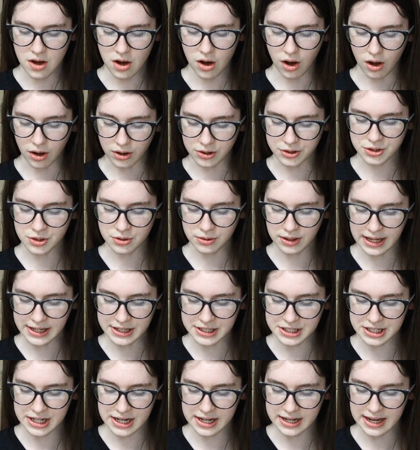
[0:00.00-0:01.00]
Also,
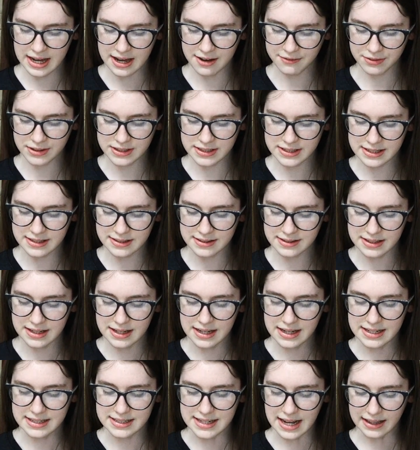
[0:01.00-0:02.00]
like GA conferences,
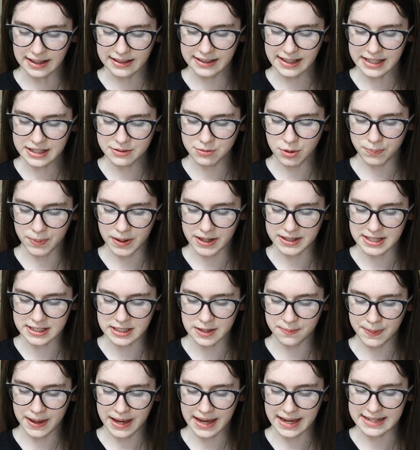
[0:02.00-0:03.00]
delegates will
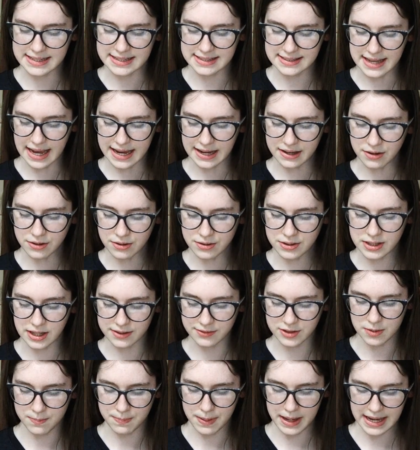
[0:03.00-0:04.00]
participate in cycles
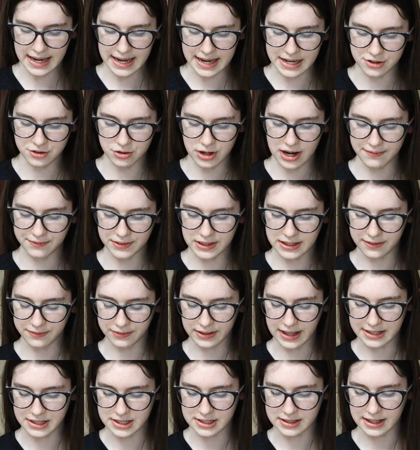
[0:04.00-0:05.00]
of debate and drafting of
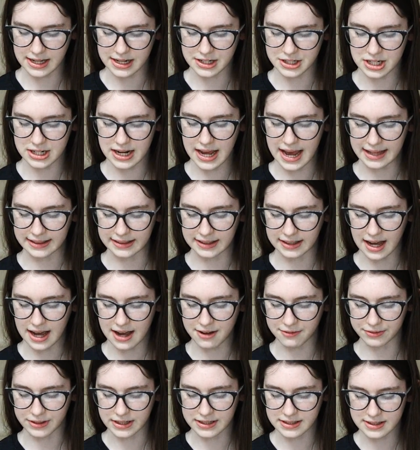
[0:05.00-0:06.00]
legislation at the
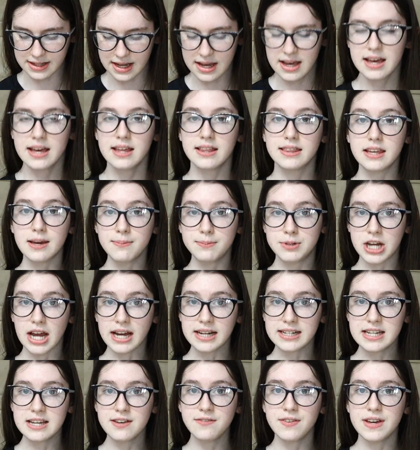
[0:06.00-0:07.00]
conference. The
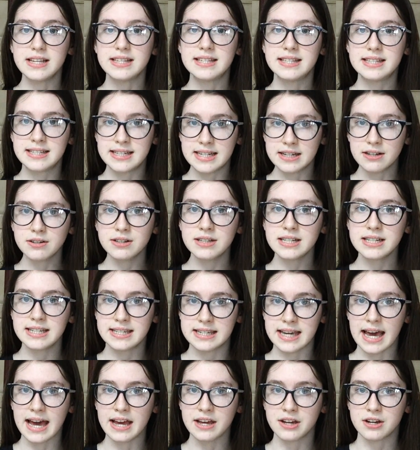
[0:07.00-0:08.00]
objective is still to
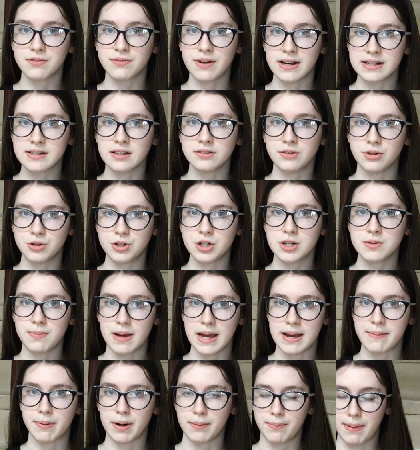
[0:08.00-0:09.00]
get your resolution paper